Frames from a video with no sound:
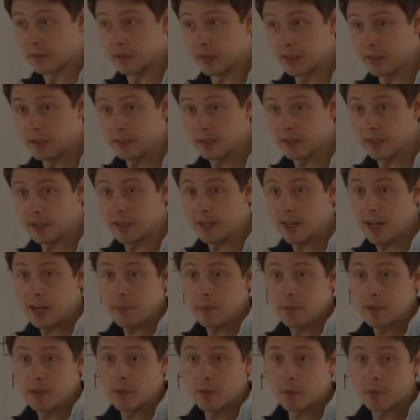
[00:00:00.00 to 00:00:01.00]
right? And that
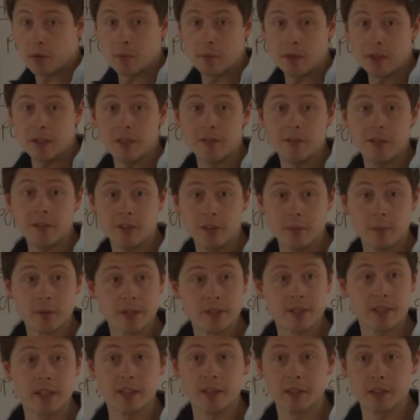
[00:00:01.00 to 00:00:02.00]
happens with probability
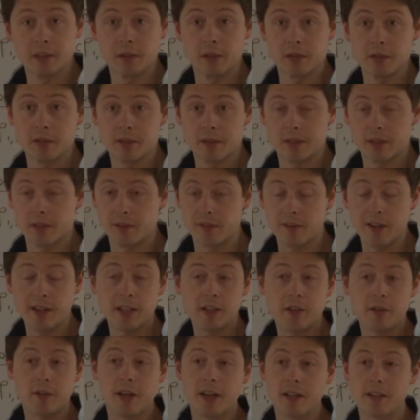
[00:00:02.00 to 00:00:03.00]
50%, because the fact
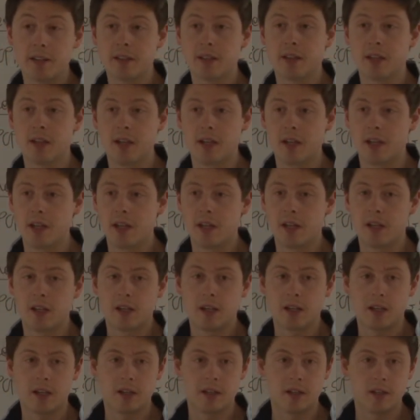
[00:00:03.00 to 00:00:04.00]
that you get
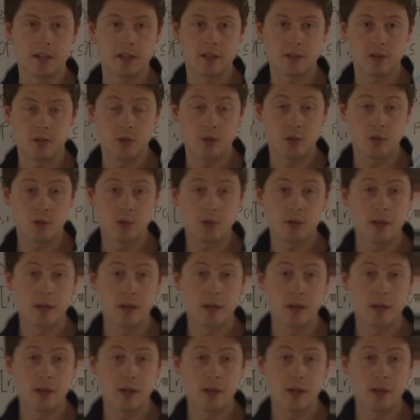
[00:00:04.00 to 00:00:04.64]
2